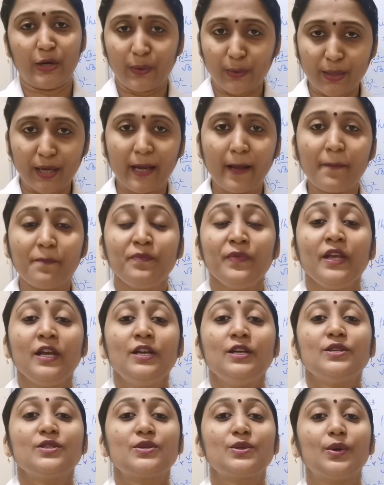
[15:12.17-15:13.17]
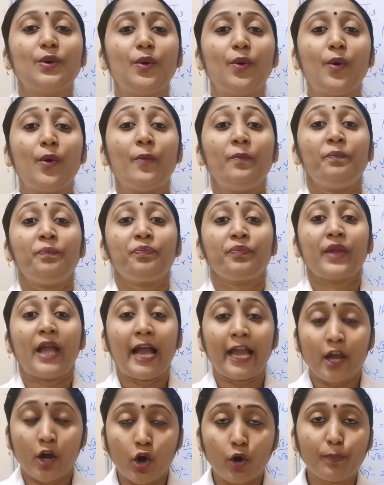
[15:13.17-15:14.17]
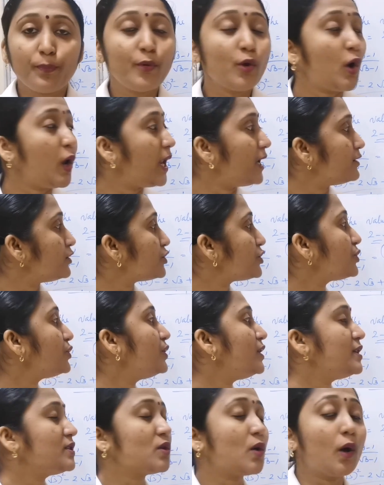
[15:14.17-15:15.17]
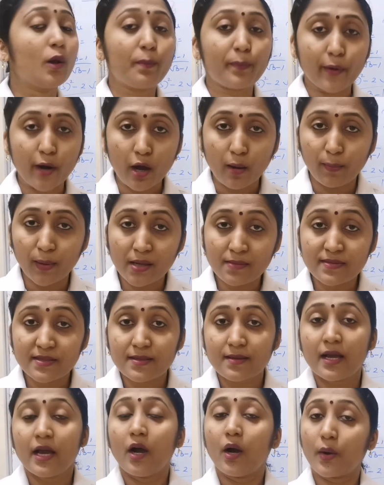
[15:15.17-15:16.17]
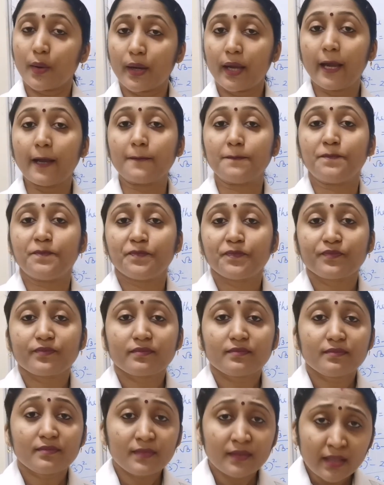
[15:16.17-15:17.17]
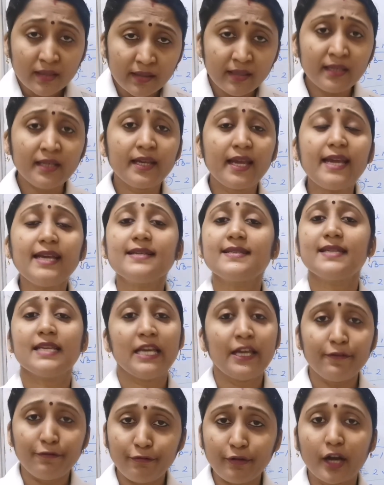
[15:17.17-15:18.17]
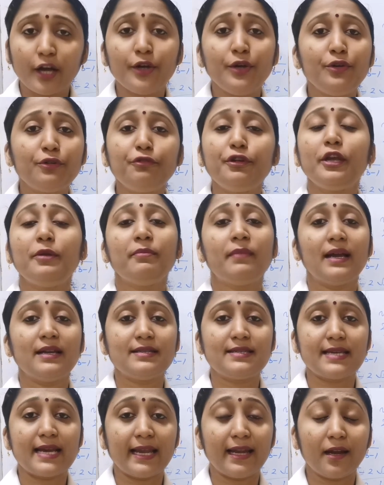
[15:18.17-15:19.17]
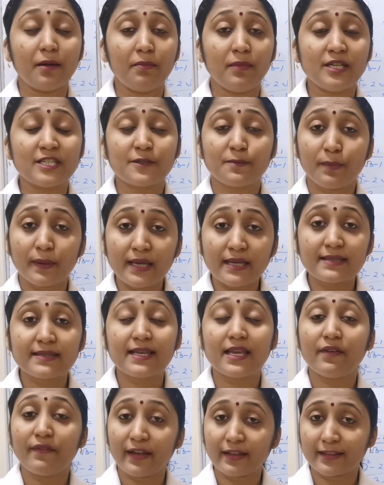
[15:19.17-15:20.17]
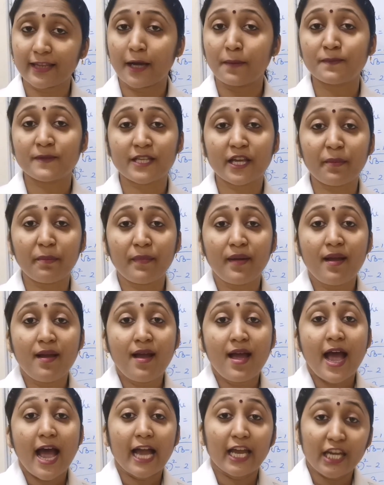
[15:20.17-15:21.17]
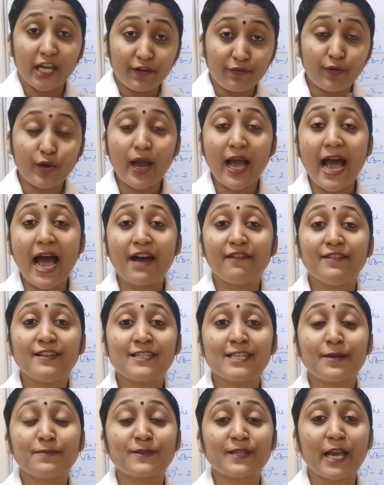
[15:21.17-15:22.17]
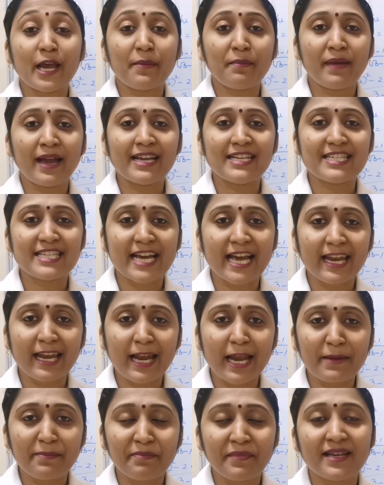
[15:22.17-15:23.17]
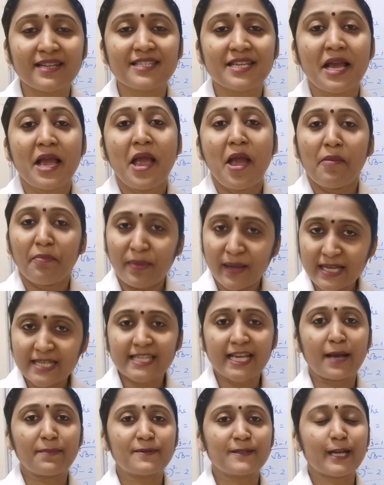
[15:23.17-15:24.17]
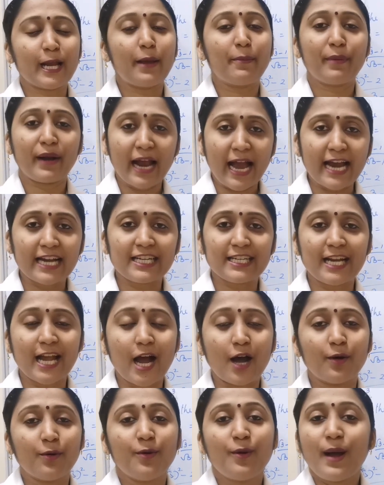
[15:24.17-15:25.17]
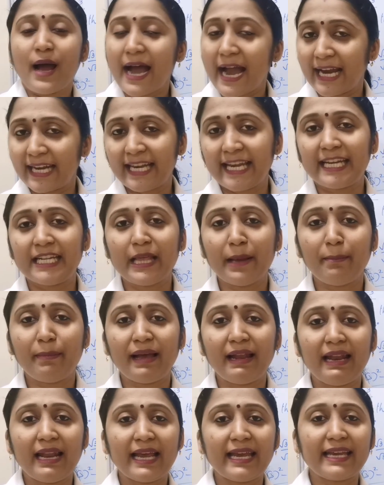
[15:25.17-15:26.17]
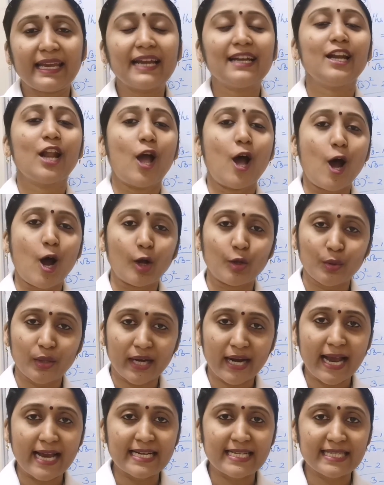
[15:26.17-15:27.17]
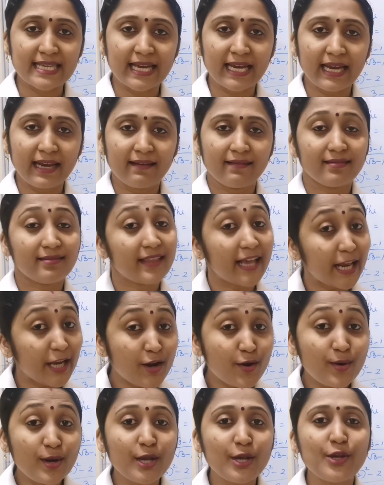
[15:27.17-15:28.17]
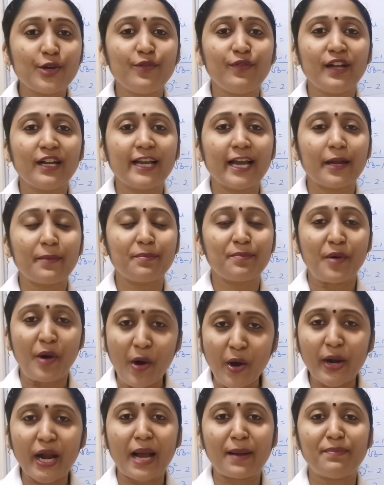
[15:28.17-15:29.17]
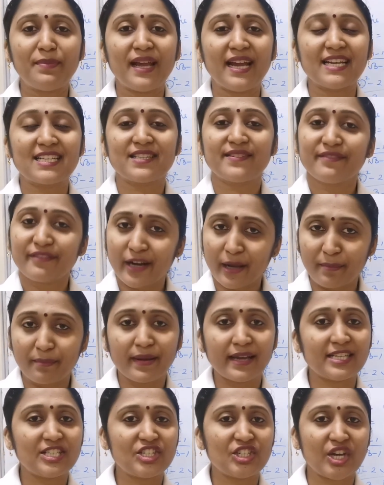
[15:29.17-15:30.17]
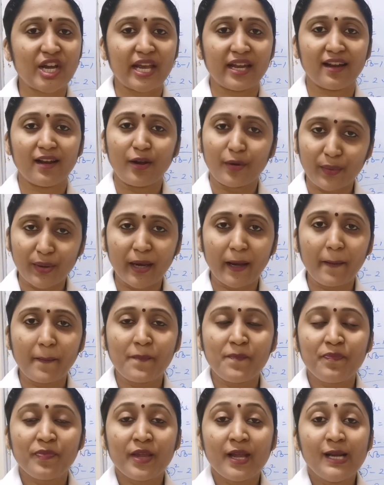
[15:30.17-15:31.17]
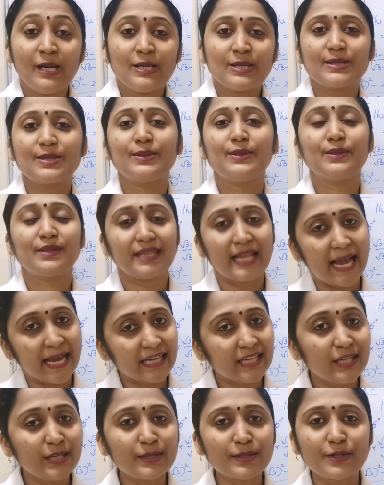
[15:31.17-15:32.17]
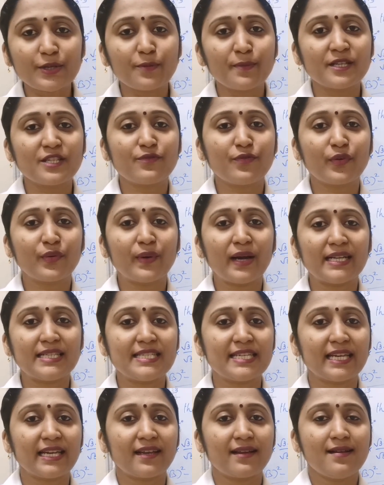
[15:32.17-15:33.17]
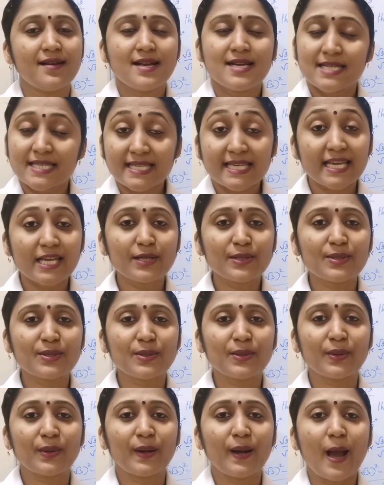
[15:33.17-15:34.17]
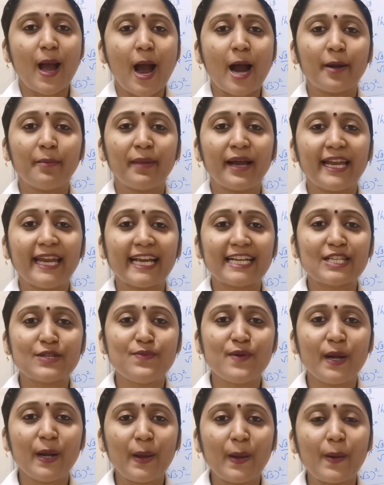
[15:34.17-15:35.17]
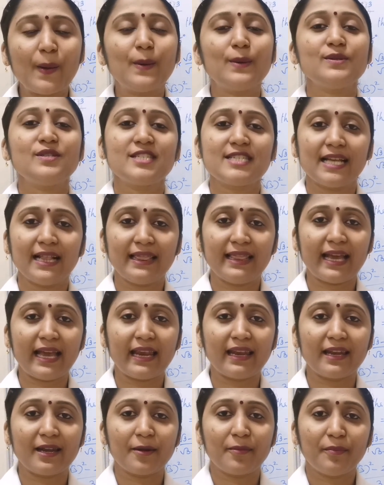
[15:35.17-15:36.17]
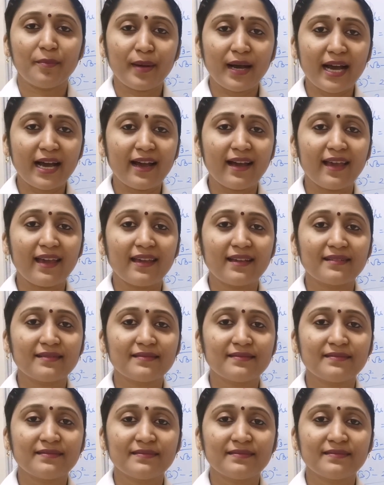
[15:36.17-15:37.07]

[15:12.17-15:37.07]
Okay. So I hope you all understood these all problems. Okay. In case if you are new in my channel, means please give a thumbs up. And if you haven't subscribed my channel, that means please subscribe right now and hit the bell icon on the right side. Then only you will get more updates from my channel. Okay. So thank you so much for watching. See you soon on my next video. Till then, bye.